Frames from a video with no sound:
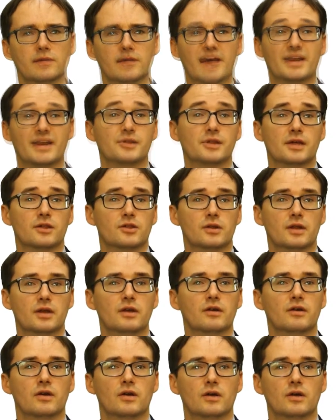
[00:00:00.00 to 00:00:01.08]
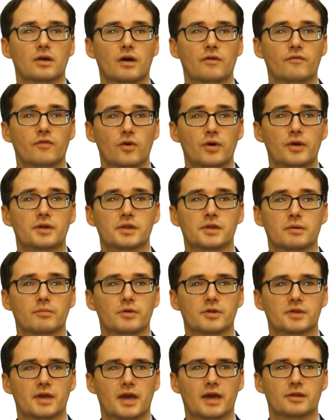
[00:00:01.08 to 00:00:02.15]
And essentially avoid some
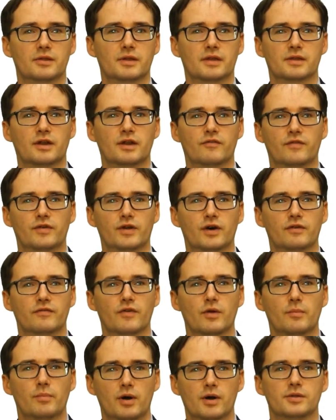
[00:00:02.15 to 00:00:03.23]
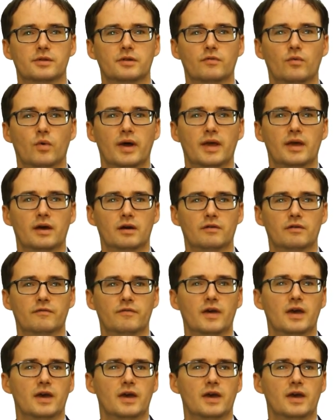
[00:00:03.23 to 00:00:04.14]
mistakes. That's not a very positive way of